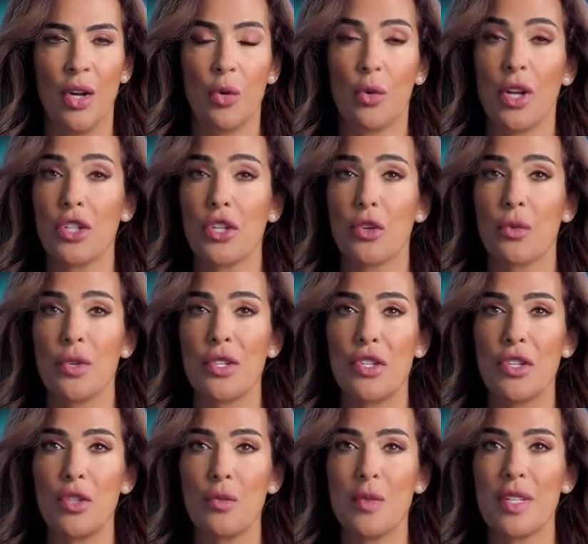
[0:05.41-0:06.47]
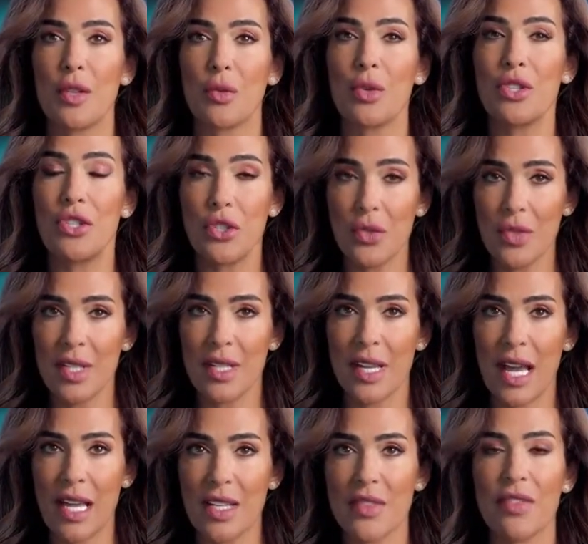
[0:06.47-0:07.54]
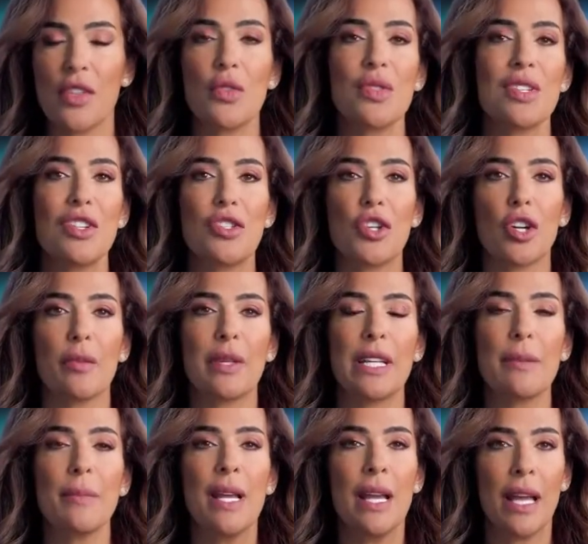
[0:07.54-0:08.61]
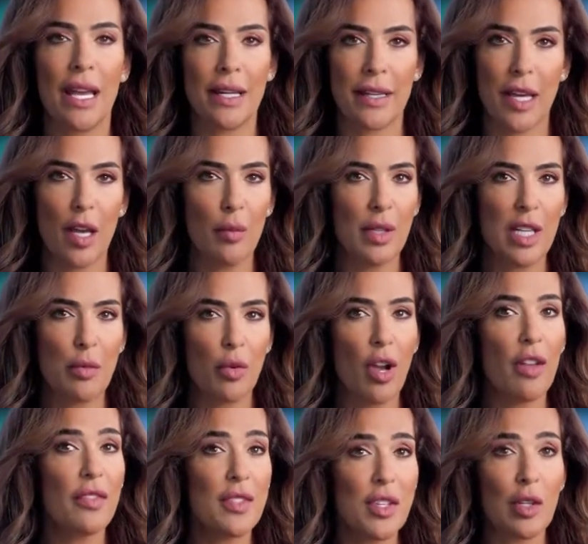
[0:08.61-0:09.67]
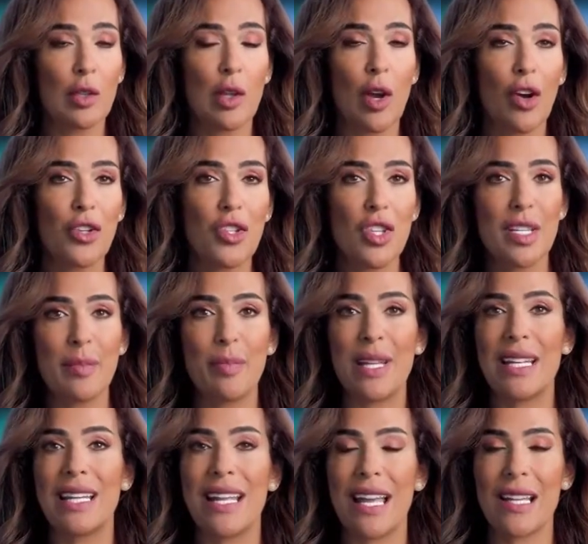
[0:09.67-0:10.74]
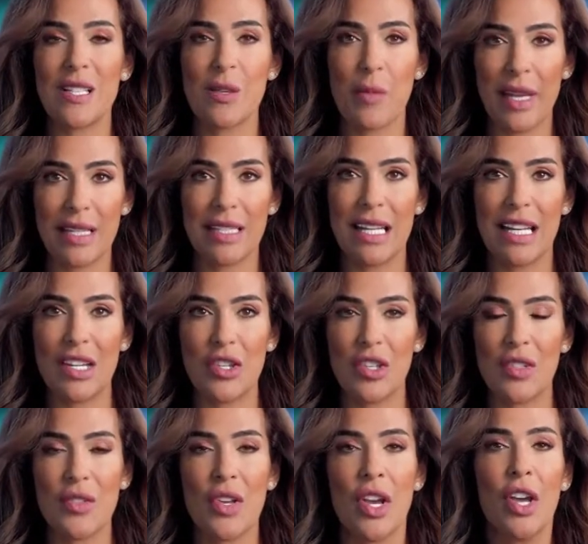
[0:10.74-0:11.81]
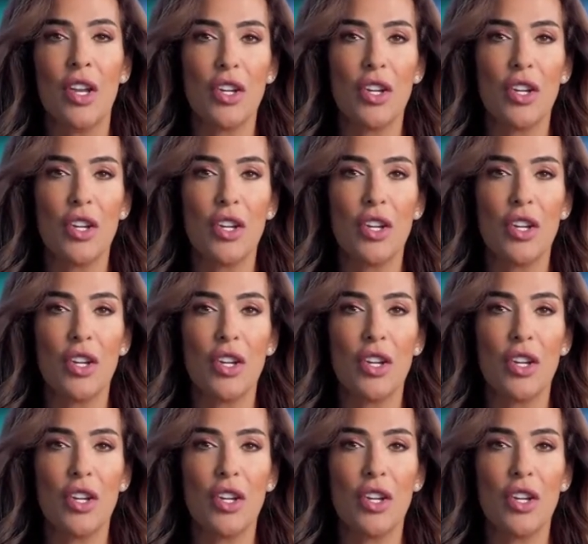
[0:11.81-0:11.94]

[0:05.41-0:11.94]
Russia resumes reduced gas flows to Germany, and company profits are largely beating expectations.